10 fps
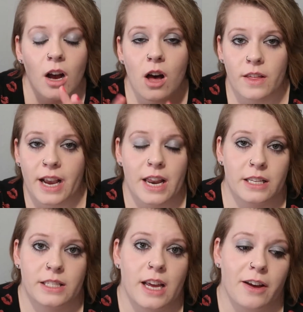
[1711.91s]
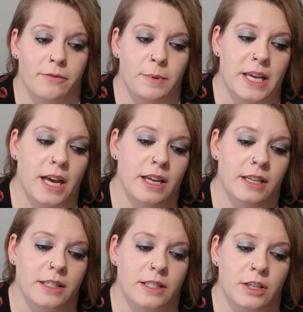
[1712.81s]
all that kind of stuff,
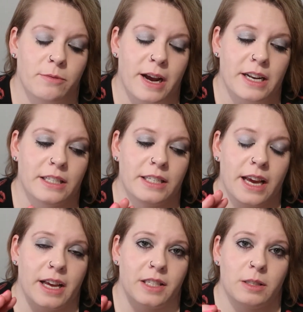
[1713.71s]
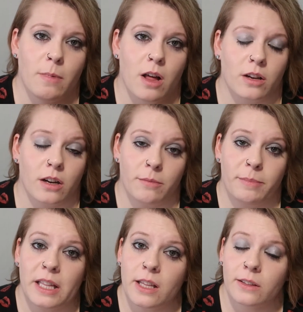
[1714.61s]
because you might need to get a smaller
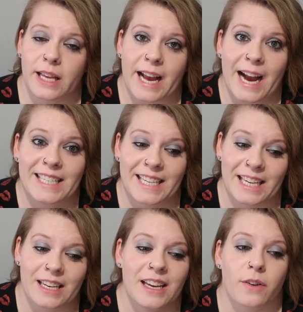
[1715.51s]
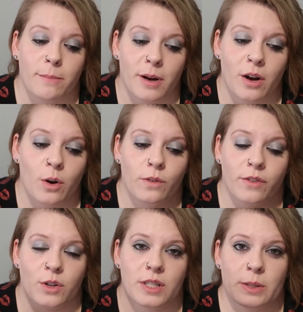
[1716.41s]
pillow like I did for Bo
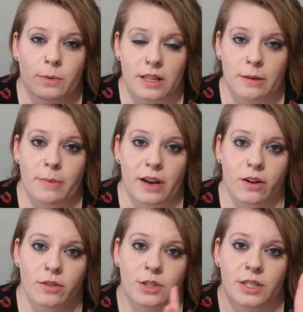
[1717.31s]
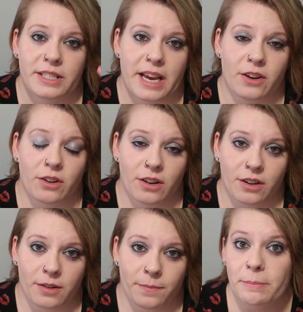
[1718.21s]
versus one of the bigger
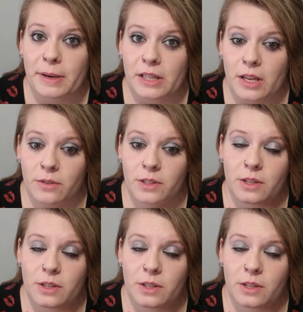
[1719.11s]
standard pillows.